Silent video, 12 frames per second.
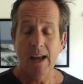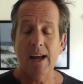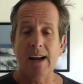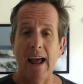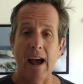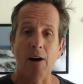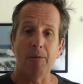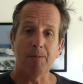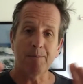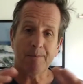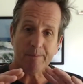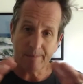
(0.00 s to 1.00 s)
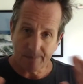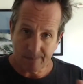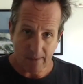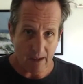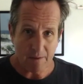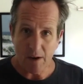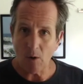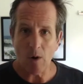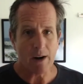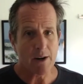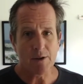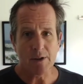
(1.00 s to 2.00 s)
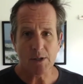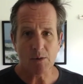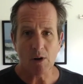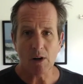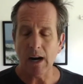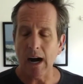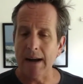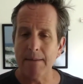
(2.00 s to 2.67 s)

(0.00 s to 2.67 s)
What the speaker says: Now, If you don't want to do this work, I'd be